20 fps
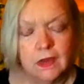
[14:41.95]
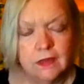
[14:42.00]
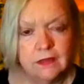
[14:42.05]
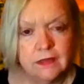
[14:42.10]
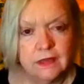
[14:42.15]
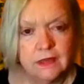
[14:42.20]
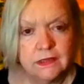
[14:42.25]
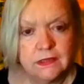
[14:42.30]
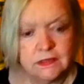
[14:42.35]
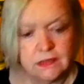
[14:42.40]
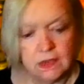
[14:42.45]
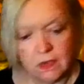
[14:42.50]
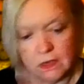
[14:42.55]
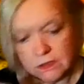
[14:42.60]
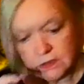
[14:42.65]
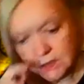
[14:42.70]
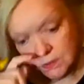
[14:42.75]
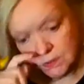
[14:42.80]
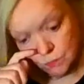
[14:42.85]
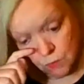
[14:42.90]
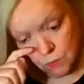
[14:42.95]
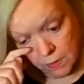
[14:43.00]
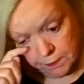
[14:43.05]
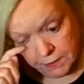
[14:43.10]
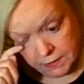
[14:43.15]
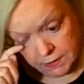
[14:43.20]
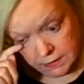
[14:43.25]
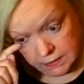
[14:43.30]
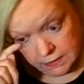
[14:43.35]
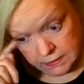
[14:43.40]
and they start to
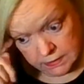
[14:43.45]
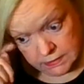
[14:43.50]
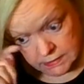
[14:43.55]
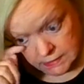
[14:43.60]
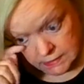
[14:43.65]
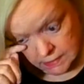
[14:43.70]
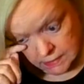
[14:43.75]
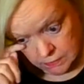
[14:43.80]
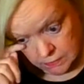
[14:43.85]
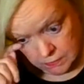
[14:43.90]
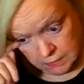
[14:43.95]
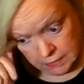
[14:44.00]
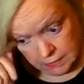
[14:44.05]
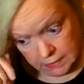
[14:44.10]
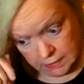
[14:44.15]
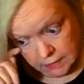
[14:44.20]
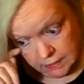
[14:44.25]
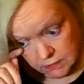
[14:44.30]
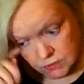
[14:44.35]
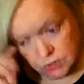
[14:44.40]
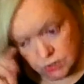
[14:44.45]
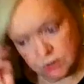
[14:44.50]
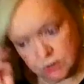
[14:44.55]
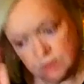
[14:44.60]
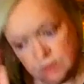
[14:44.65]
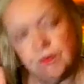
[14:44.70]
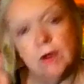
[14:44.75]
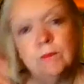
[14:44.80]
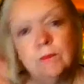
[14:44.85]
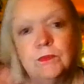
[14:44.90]
weaponize it okay
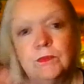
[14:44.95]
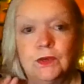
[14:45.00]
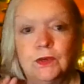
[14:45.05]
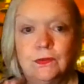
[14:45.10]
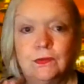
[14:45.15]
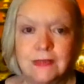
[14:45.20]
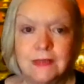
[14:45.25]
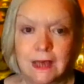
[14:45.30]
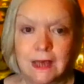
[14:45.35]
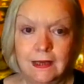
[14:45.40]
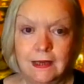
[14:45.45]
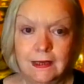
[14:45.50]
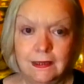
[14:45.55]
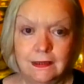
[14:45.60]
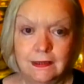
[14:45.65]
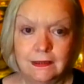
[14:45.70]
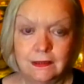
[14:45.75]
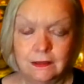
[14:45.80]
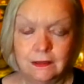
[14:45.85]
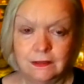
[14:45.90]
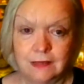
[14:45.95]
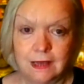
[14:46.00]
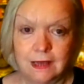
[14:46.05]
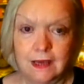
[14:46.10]
just from you telling